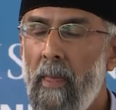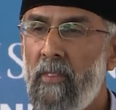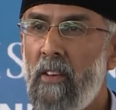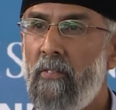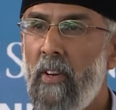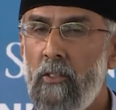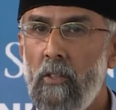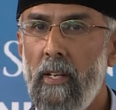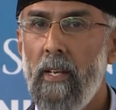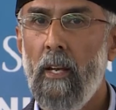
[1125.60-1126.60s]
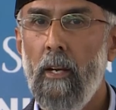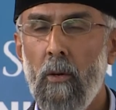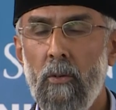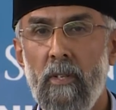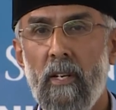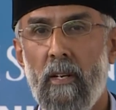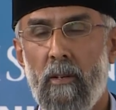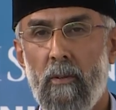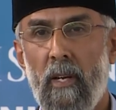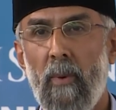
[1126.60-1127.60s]
They're virtually alone
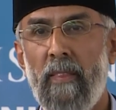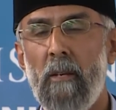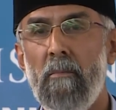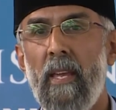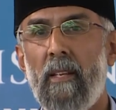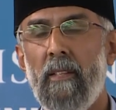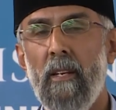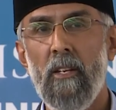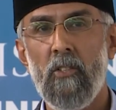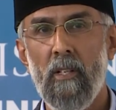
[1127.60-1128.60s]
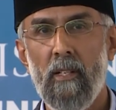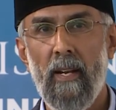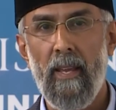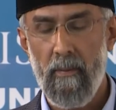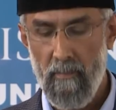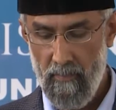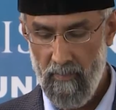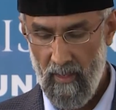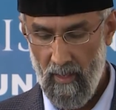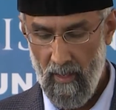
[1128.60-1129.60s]
when they make the initial claim,
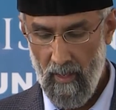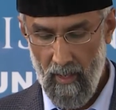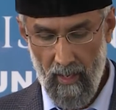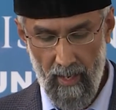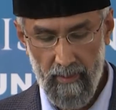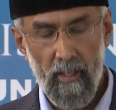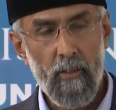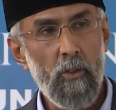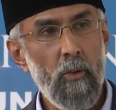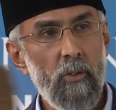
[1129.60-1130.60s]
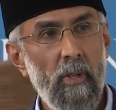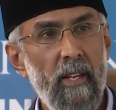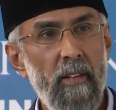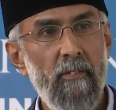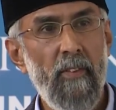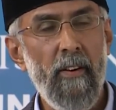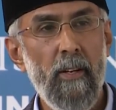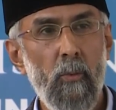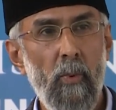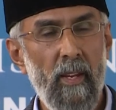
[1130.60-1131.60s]
and they're usually
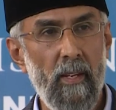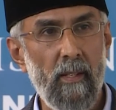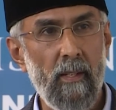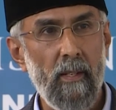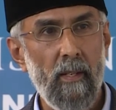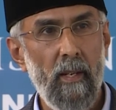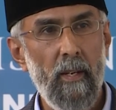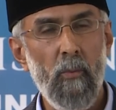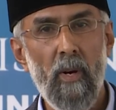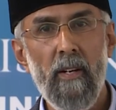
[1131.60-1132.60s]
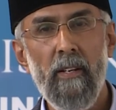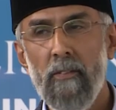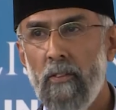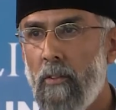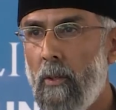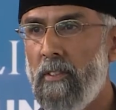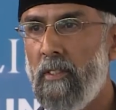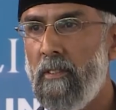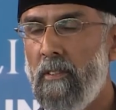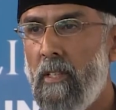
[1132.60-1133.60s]
very weak in worldly
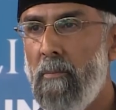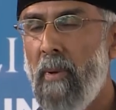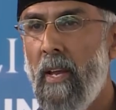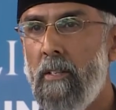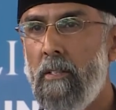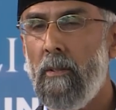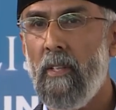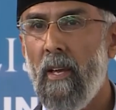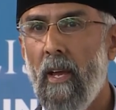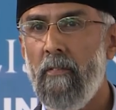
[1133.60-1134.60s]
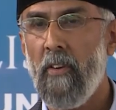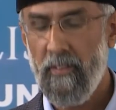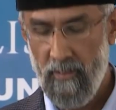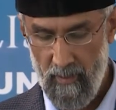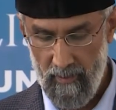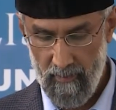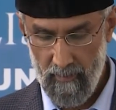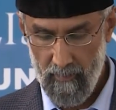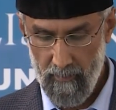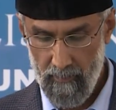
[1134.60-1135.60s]
resources compared to their adversaries.
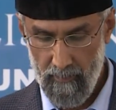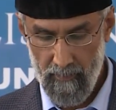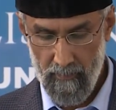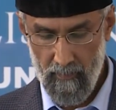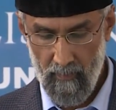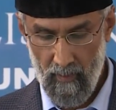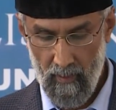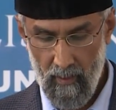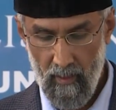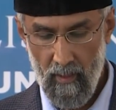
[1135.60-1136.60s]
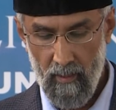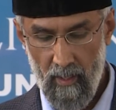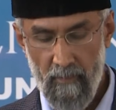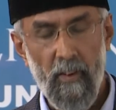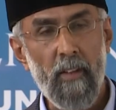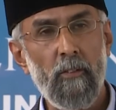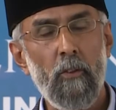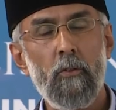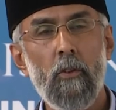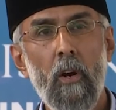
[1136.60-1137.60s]
They face
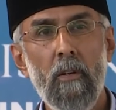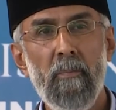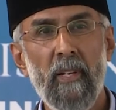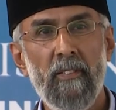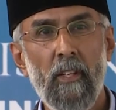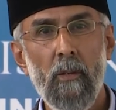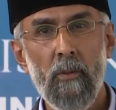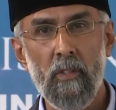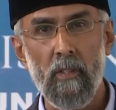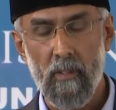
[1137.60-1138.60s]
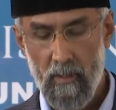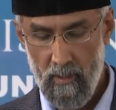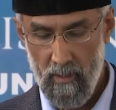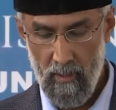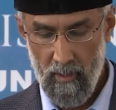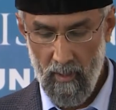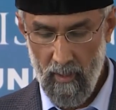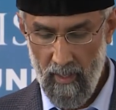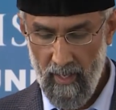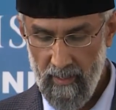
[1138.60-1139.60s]
strong persecution
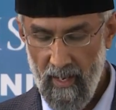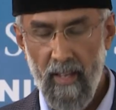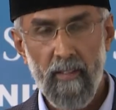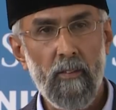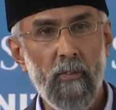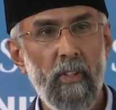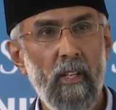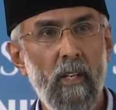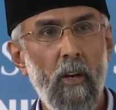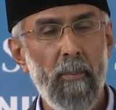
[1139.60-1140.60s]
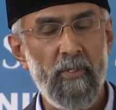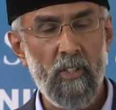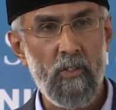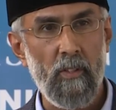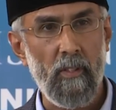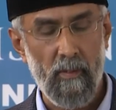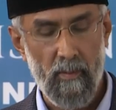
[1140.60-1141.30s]
at the hands of the opposition.